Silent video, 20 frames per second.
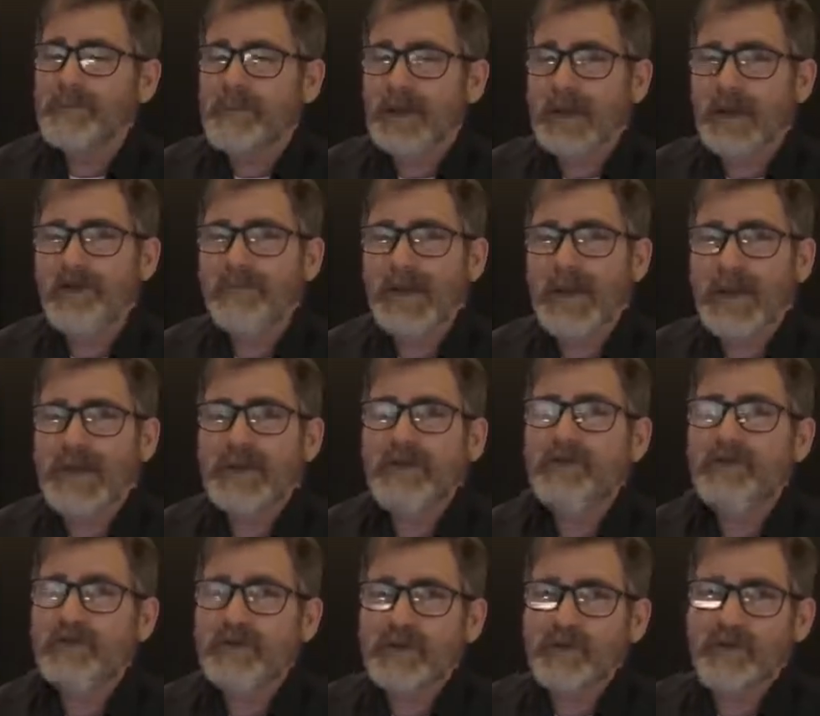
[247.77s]
of a
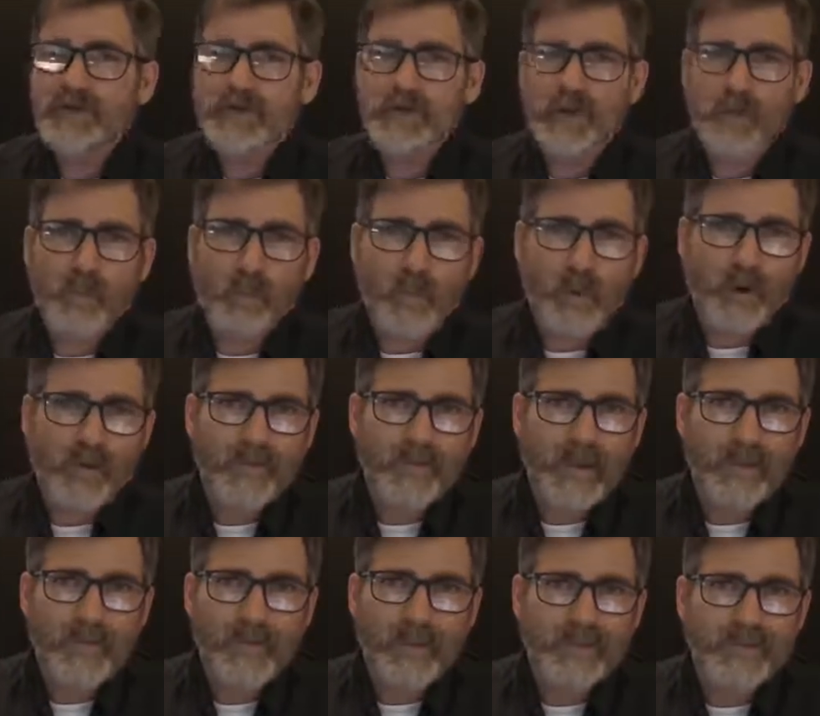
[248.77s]
future war
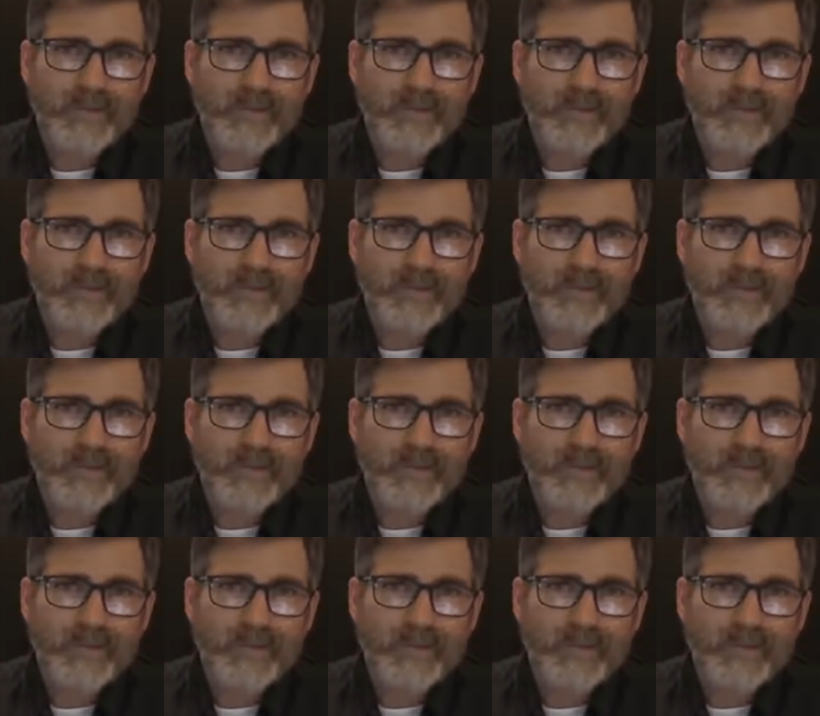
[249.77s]
they were